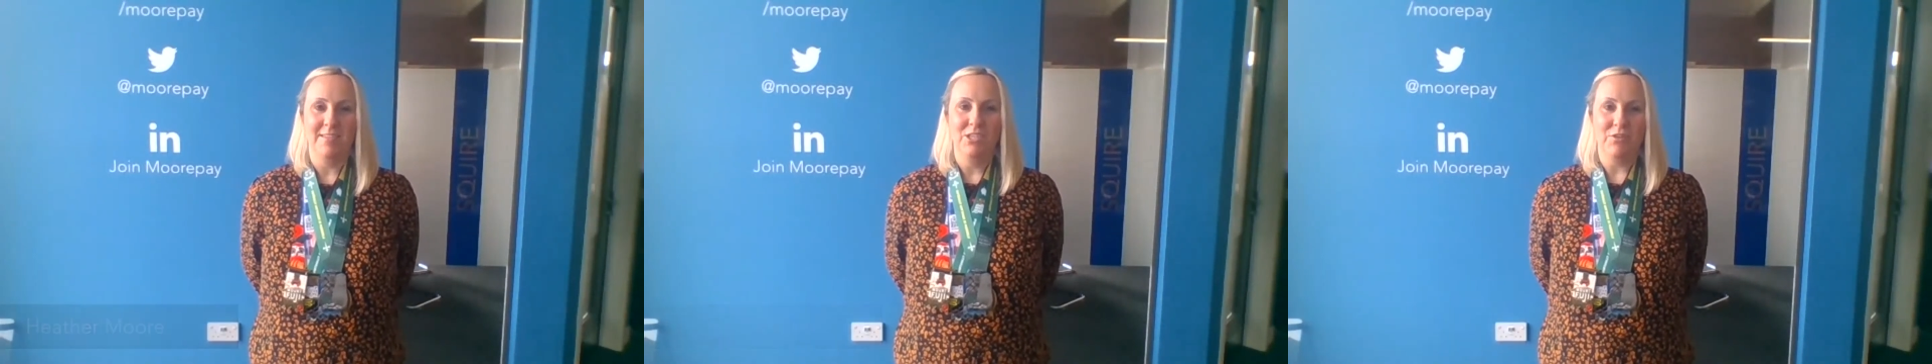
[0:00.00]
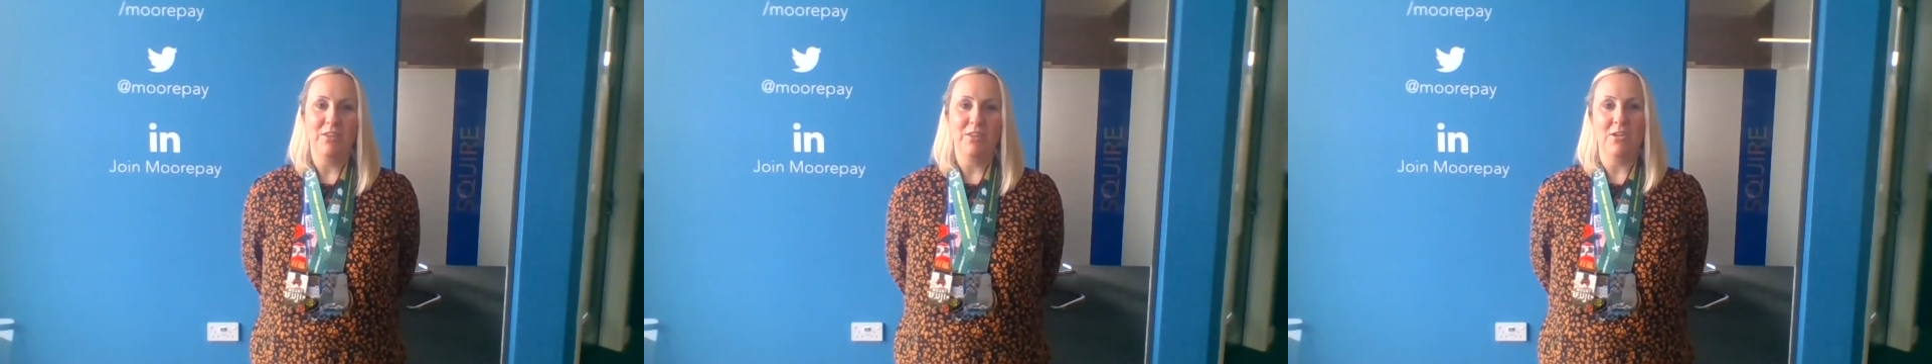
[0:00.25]

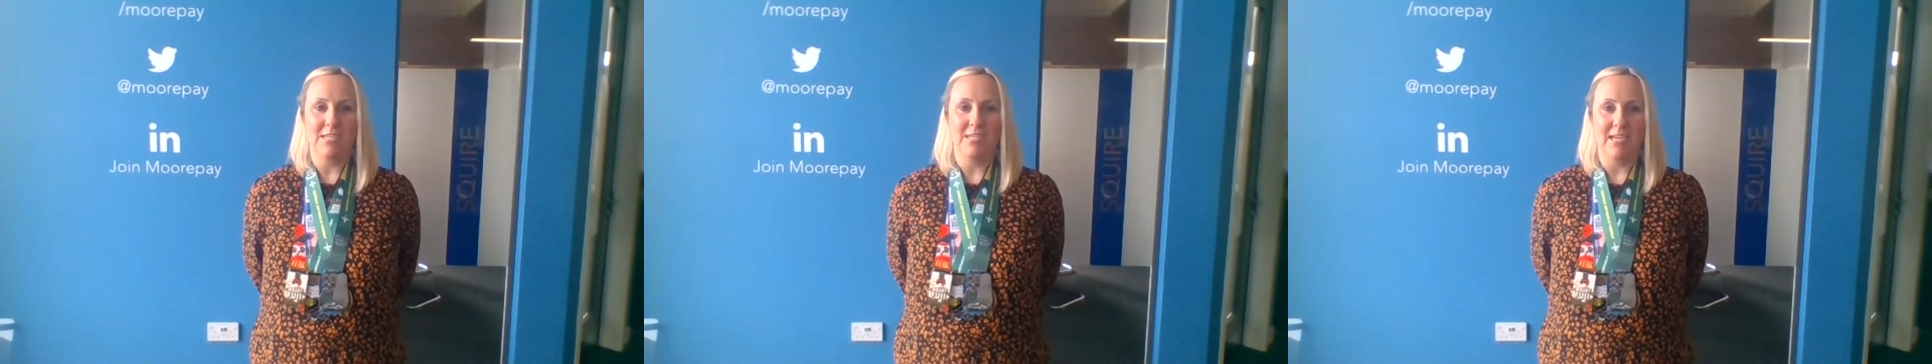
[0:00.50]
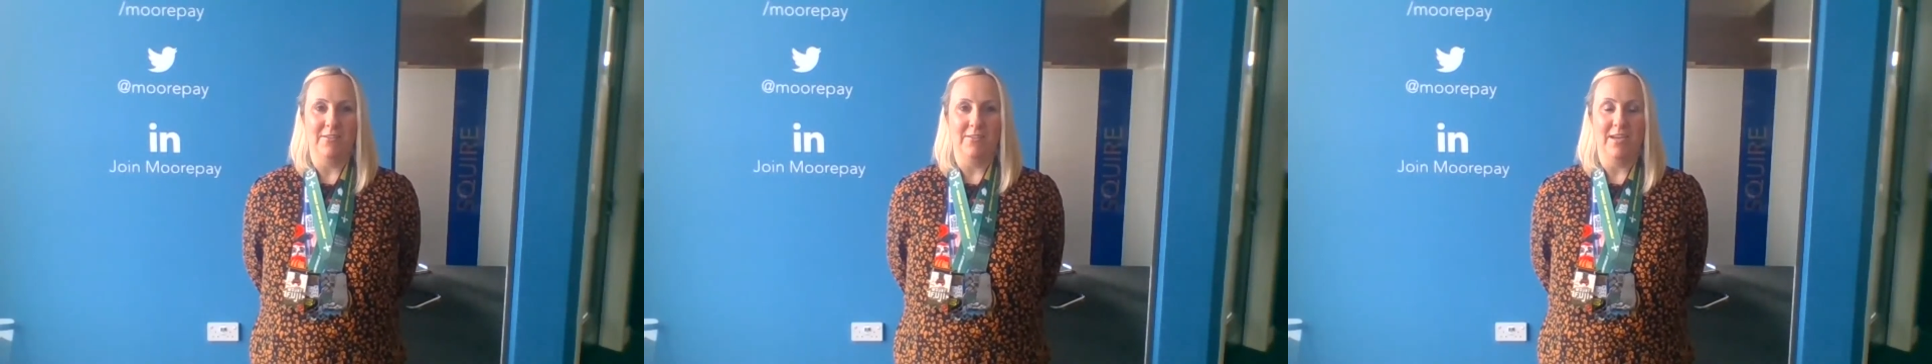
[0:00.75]
During
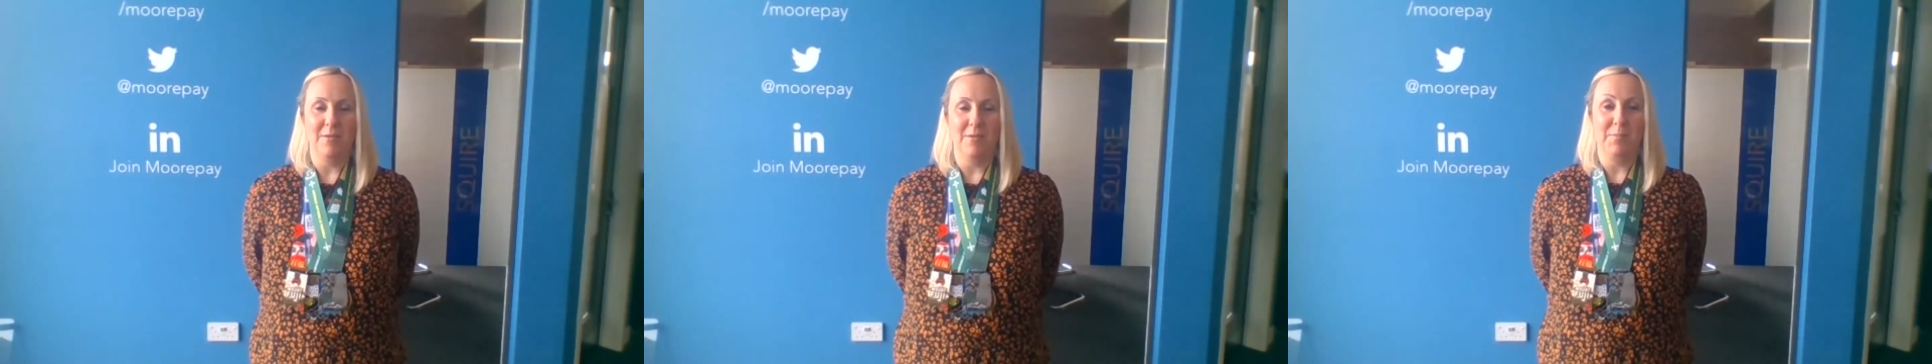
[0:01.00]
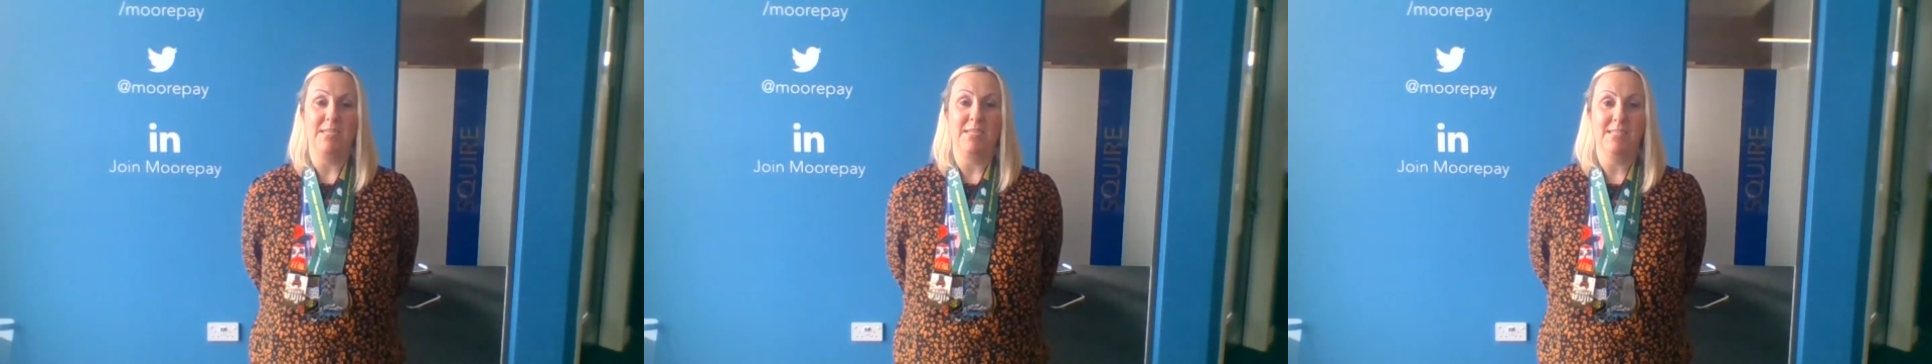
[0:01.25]
lockdown, I
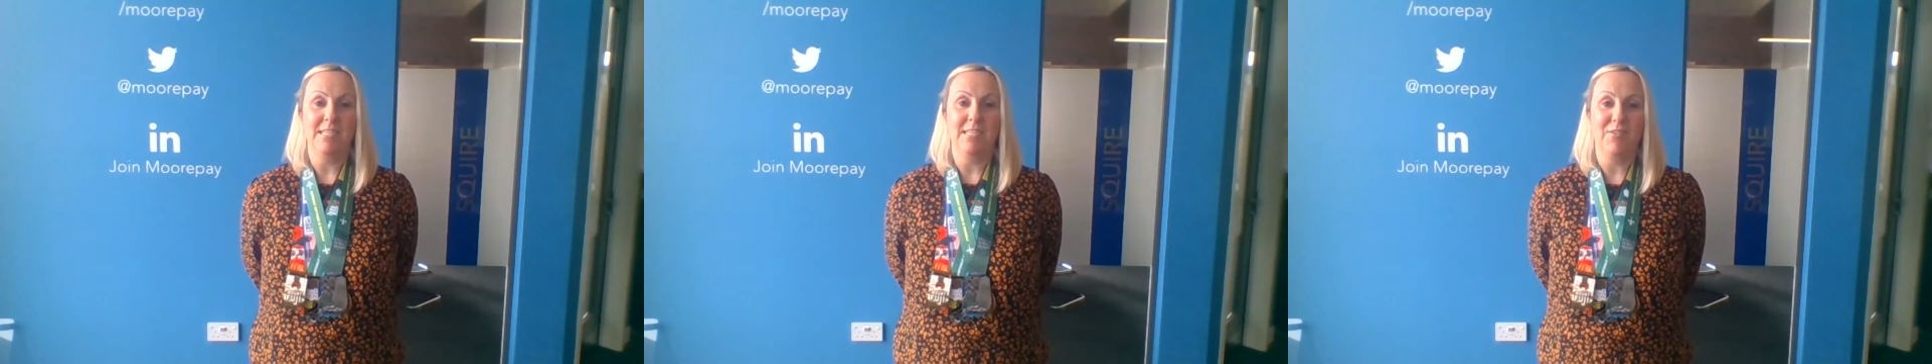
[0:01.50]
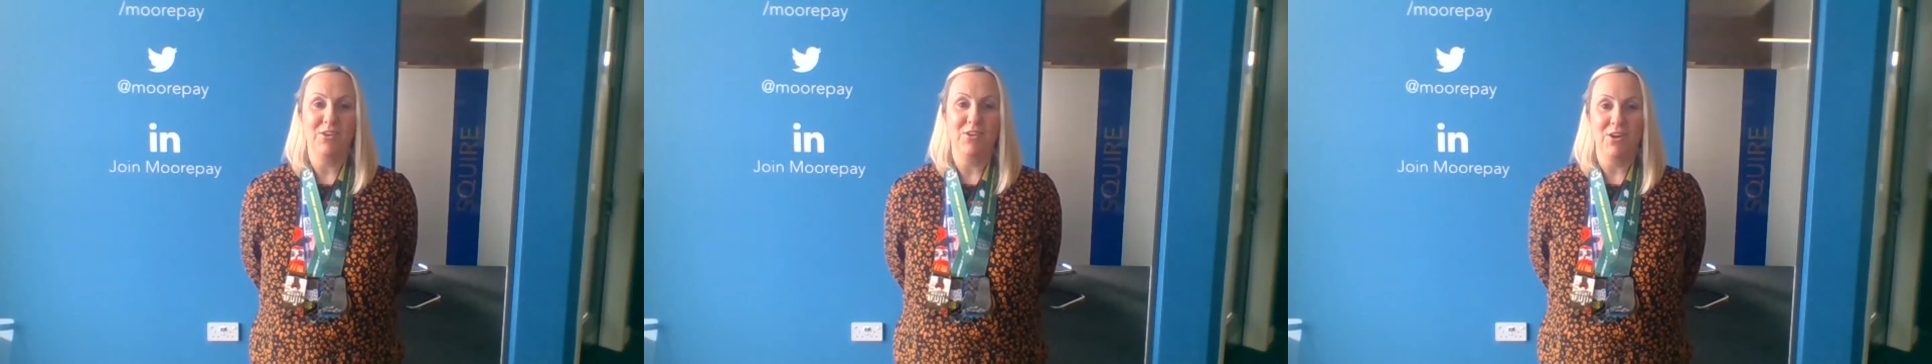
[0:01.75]
completed
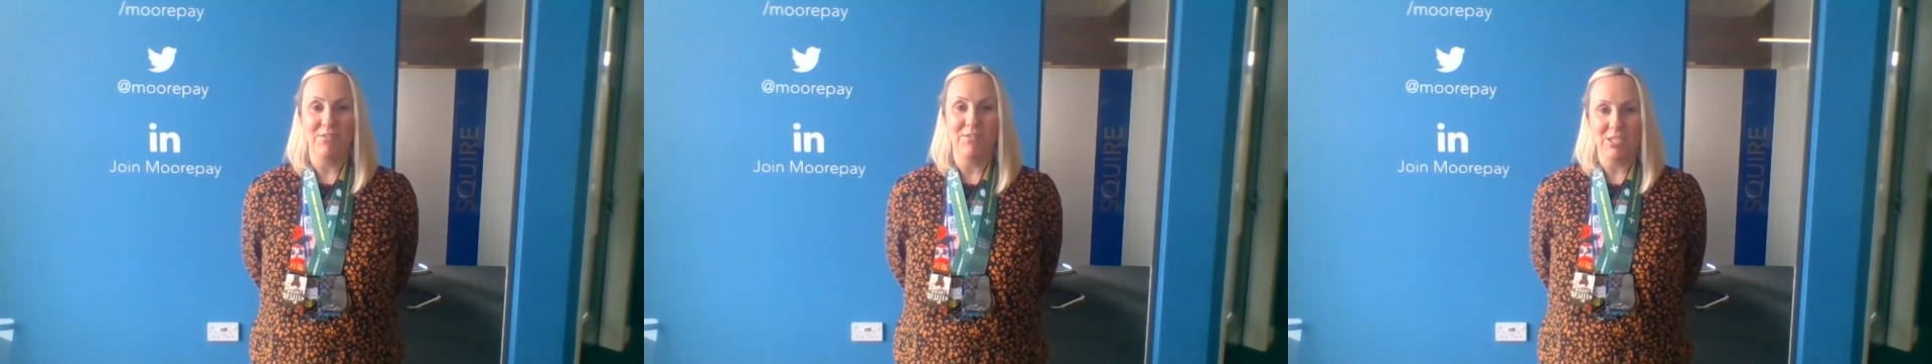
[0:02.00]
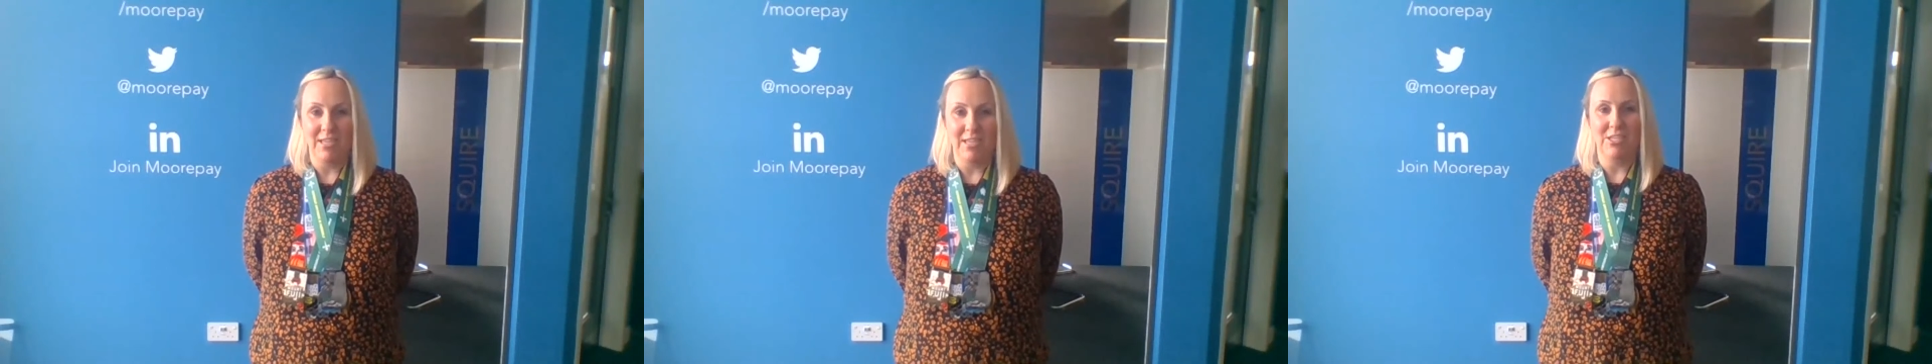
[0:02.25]
7 Conquer
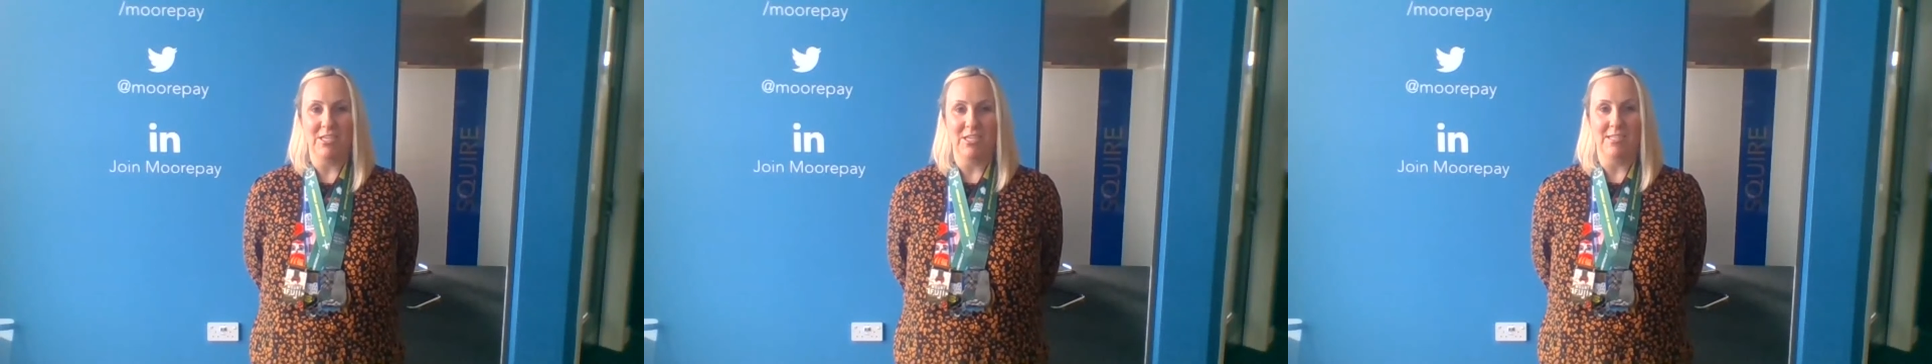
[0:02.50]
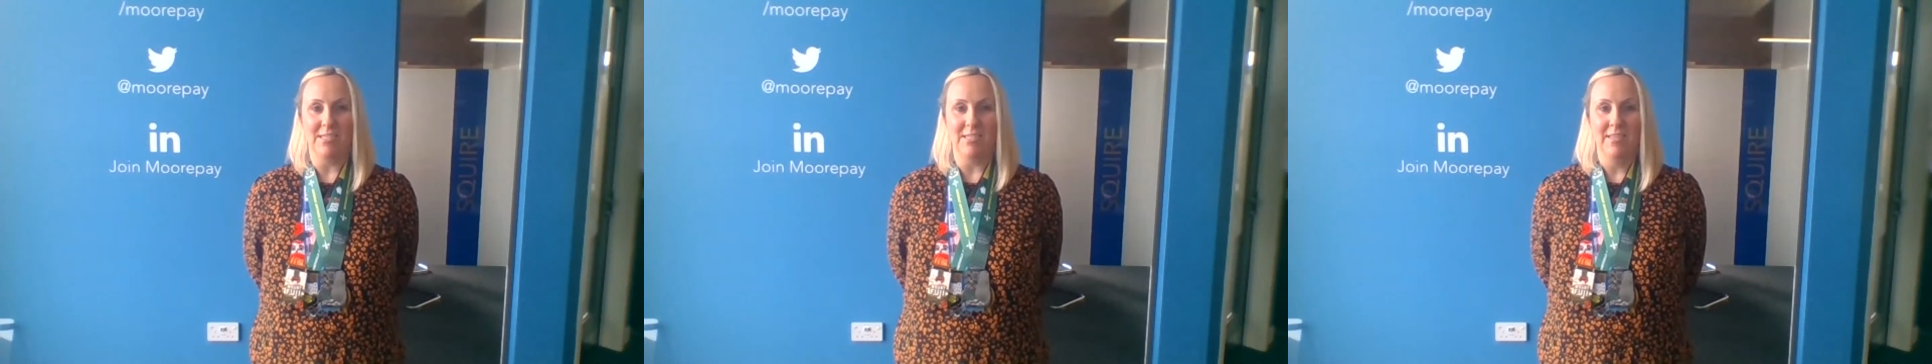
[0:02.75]
challenges,